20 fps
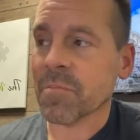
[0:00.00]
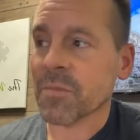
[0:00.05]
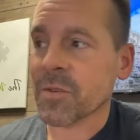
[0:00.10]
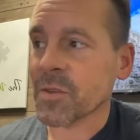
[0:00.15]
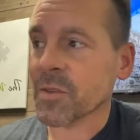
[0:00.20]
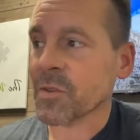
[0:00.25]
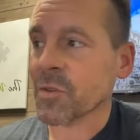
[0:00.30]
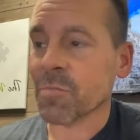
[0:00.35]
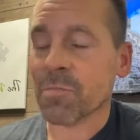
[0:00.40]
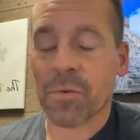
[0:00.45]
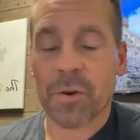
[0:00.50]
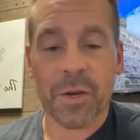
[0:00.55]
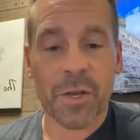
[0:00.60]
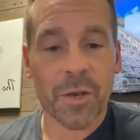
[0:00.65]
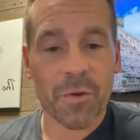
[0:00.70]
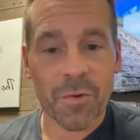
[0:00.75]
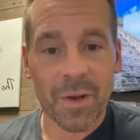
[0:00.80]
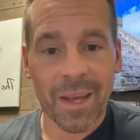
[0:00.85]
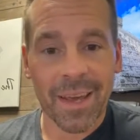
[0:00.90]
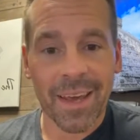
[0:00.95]
super
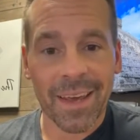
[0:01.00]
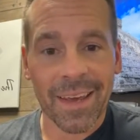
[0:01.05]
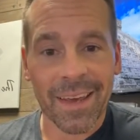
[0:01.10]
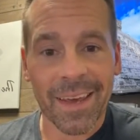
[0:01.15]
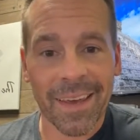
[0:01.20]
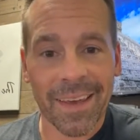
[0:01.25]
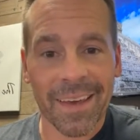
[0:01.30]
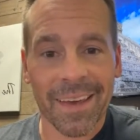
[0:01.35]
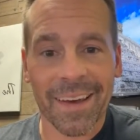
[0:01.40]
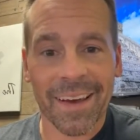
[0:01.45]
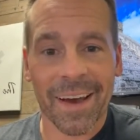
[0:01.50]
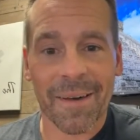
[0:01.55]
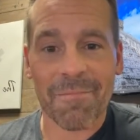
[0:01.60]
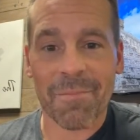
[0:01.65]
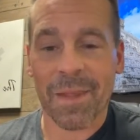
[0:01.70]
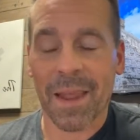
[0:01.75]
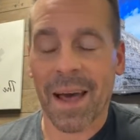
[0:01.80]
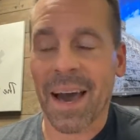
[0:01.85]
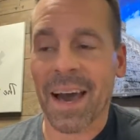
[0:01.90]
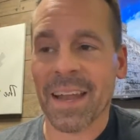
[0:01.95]
unique.
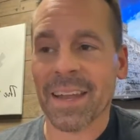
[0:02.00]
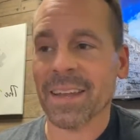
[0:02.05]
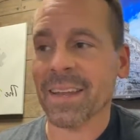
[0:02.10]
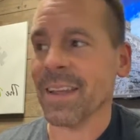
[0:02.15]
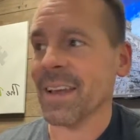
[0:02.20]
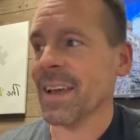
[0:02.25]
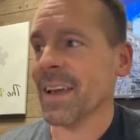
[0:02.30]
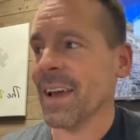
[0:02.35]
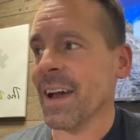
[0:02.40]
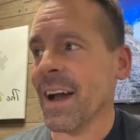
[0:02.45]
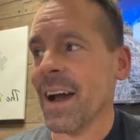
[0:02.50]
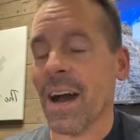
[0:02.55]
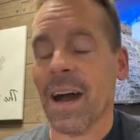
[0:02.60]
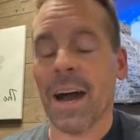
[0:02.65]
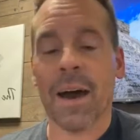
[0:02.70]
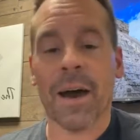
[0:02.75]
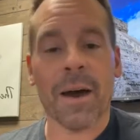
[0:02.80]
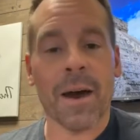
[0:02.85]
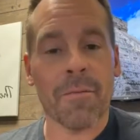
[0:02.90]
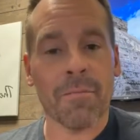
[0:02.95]

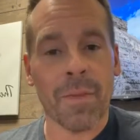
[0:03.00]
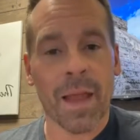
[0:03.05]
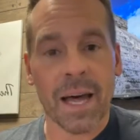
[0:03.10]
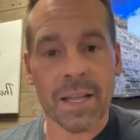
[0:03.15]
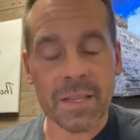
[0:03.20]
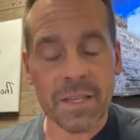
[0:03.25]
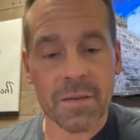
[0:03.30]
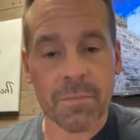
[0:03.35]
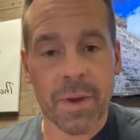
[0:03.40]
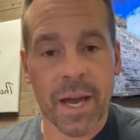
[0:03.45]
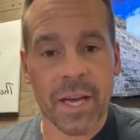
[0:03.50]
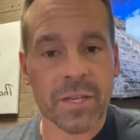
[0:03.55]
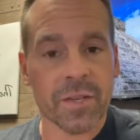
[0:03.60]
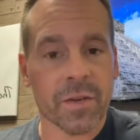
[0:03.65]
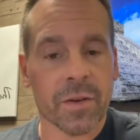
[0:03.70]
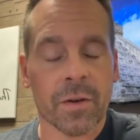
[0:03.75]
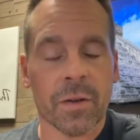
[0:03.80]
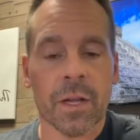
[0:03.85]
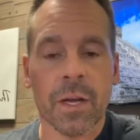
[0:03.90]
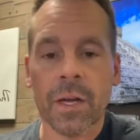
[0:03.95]
I'm not
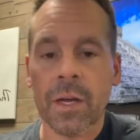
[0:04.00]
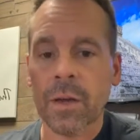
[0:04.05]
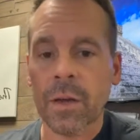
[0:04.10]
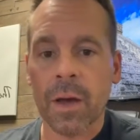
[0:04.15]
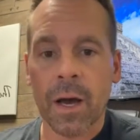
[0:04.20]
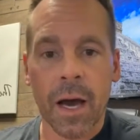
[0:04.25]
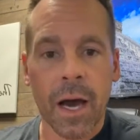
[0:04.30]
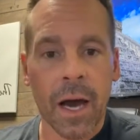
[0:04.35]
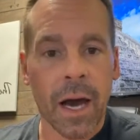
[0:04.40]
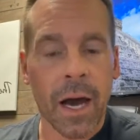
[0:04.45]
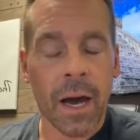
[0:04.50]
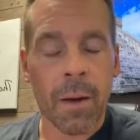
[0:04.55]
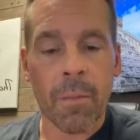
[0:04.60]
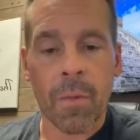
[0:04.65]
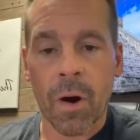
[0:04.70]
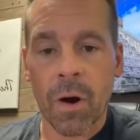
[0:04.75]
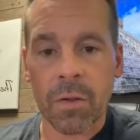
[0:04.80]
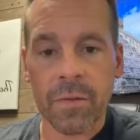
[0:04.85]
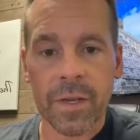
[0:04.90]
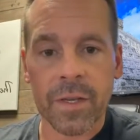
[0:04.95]
special.
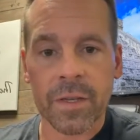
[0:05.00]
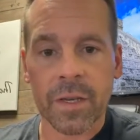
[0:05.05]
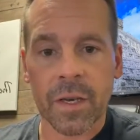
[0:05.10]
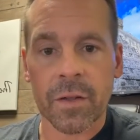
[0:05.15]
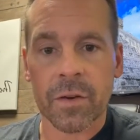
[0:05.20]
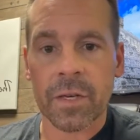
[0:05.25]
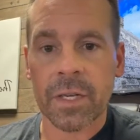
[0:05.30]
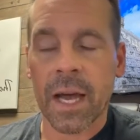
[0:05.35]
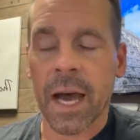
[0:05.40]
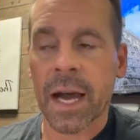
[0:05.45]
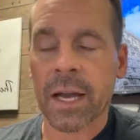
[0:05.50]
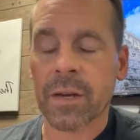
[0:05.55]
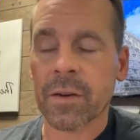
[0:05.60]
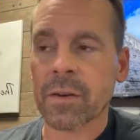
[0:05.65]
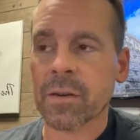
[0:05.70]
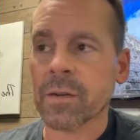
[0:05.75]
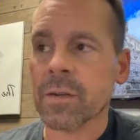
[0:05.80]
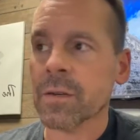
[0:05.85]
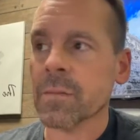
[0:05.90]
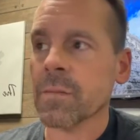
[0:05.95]
All these other
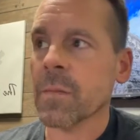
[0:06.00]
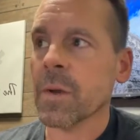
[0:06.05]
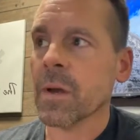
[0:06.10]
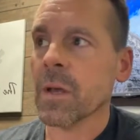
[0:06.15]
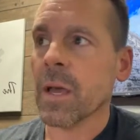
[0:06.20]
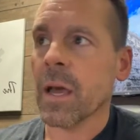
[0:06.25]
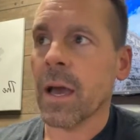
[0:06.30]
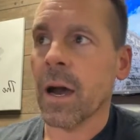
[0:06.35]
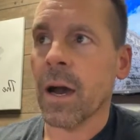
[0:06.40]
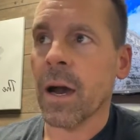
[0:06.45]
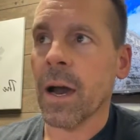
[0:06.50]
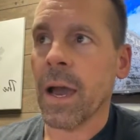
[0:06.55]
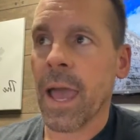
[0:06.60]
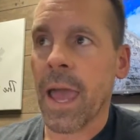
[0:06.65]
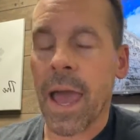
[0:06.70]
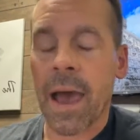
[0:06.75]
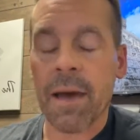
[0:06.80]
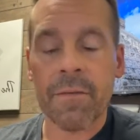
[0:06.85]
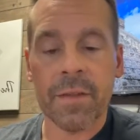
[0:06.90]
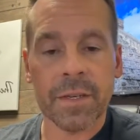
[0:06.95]
doctors
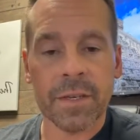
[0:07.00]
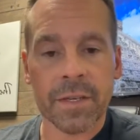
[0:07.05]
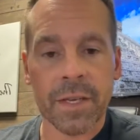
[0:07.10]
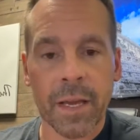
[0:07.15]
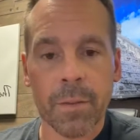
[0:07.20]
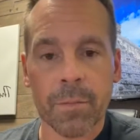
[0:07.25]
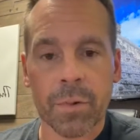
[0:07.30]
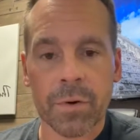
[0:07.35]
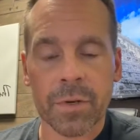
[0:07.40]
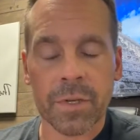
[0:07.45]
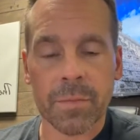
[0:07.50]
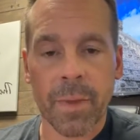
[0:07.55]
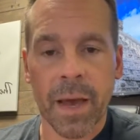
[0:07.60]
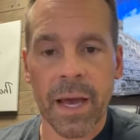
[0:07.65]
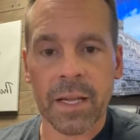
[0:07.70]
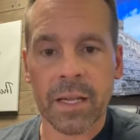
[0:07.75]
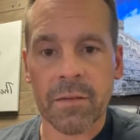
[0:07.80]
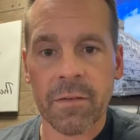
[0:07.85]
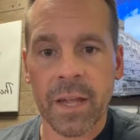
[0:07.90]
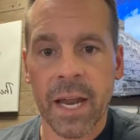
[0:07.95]
have the same
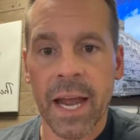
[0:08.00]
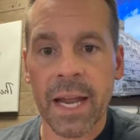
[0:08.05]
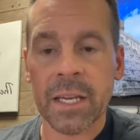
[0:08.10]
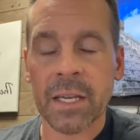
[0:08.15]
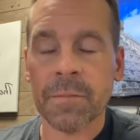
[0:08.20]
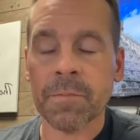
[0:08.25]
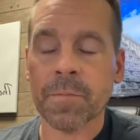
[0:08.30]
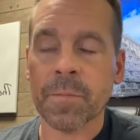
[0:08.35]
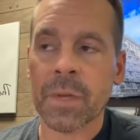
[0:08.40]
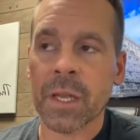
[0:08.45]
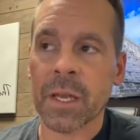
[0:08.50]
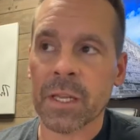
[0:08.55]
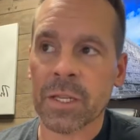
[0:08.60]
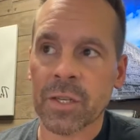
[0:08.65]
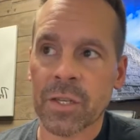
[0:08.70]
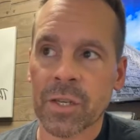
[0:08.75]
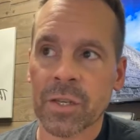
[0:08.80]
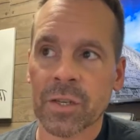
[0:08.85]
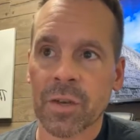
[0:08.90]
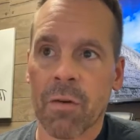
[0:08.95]
perspective that I did. It
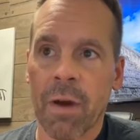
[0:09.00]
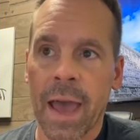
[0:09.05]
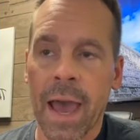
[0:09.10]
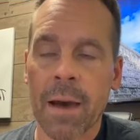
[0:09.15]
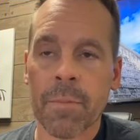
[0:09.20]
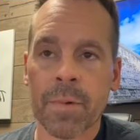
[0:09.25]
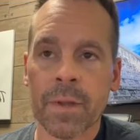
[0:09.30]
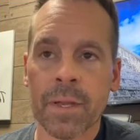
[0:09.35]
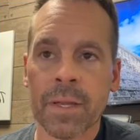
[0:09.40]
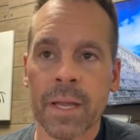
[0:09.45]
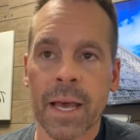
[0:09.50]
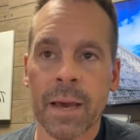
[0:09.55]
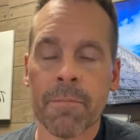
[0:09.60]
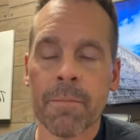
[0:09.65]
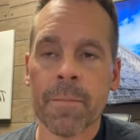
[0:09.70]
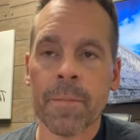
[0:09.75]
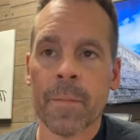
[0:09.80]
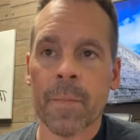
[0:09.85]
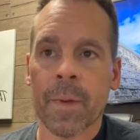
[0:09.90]
just so happened that,